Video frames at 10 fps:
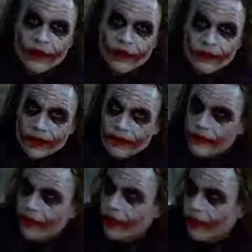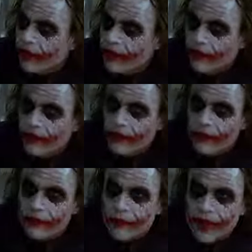I mean,
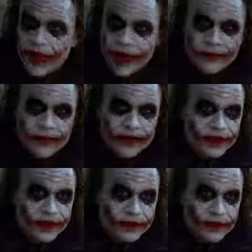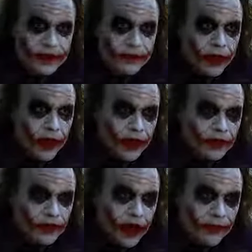what happened? Your, your
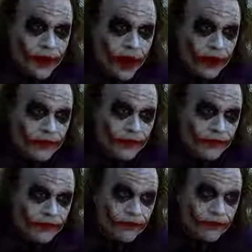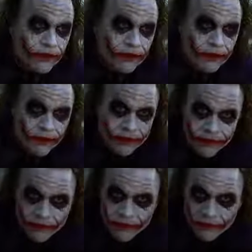balls drop off?
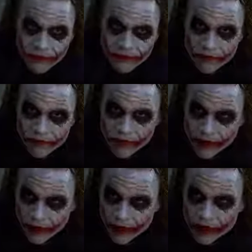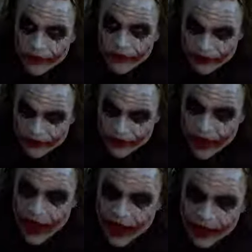Hmm? You, see a
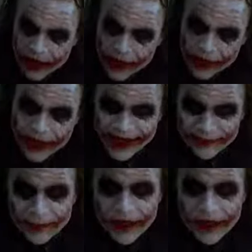guy like